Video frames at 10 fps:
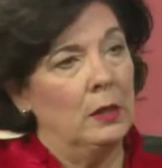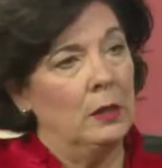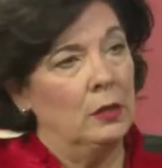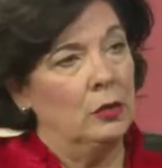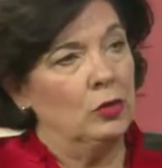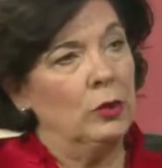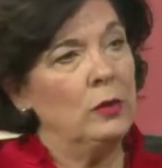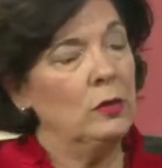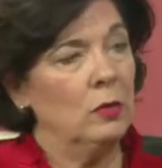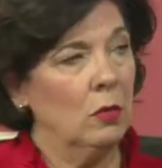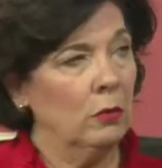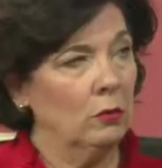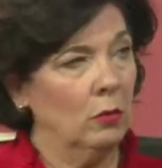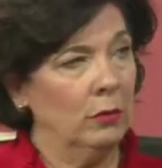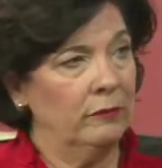She took on the
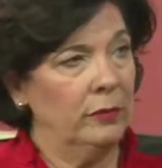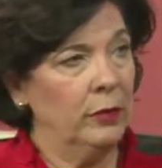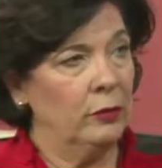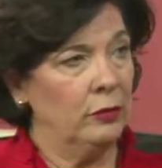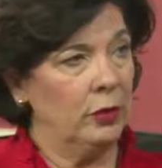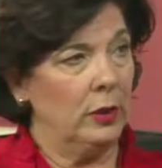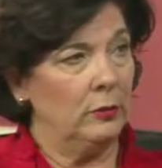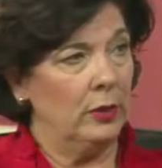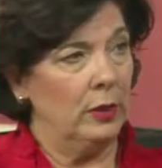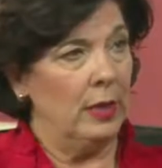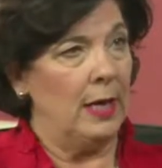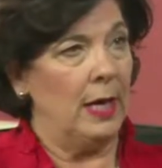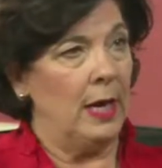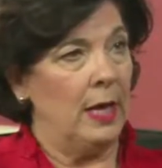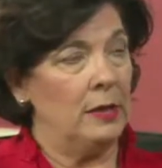role of leadership
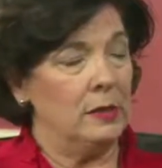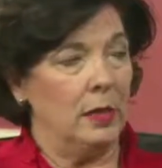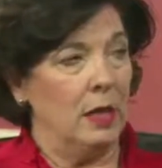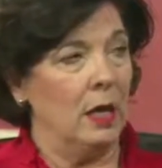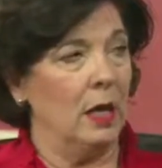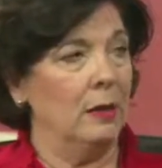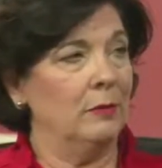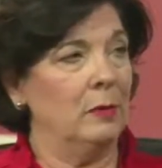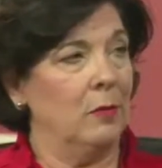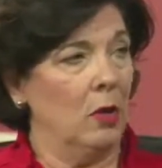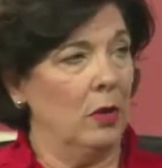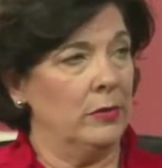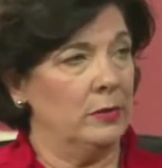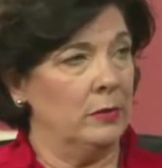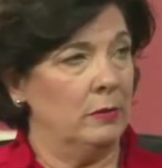as, I'm the
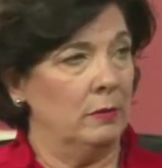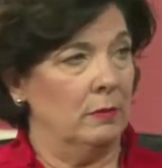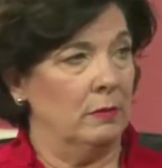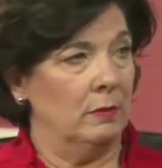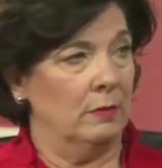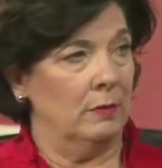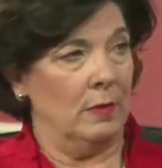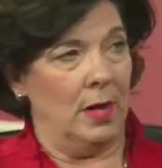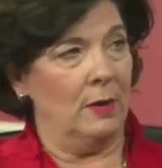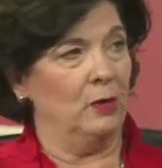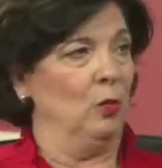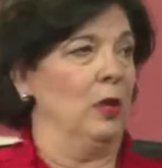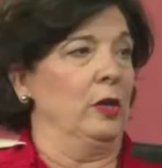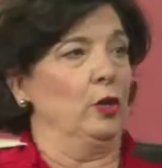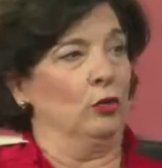boss, I'm the
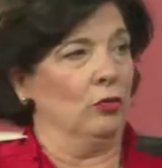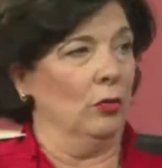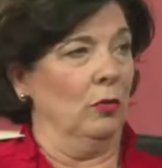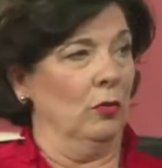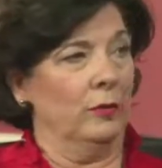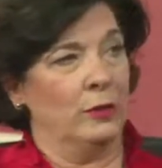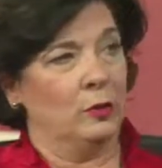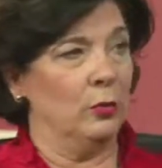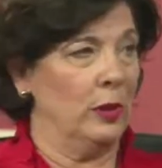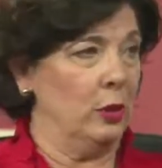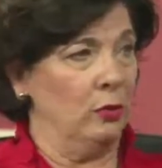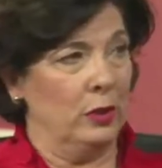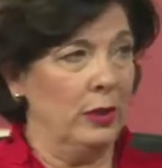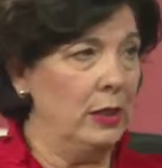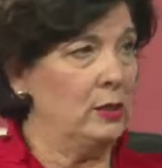one in control, swinging her
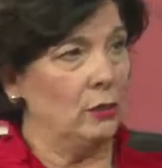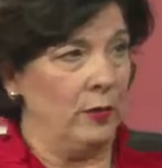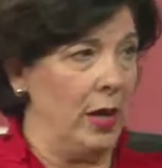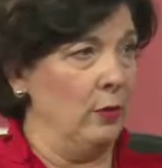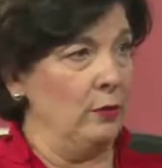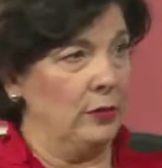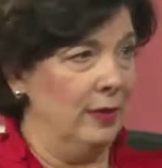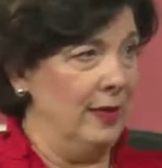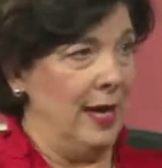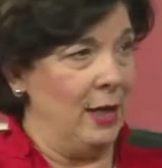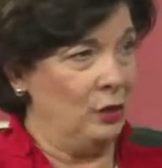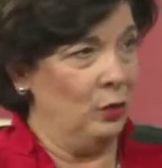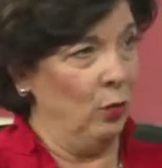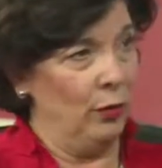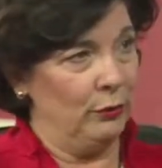keys around as she
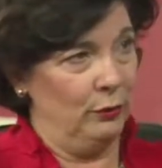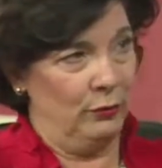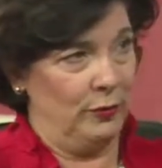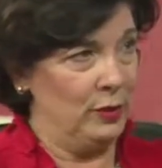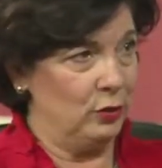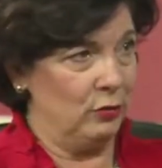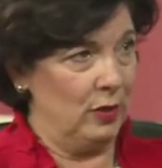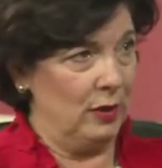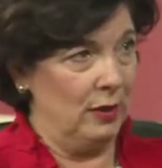walked through the restaurant.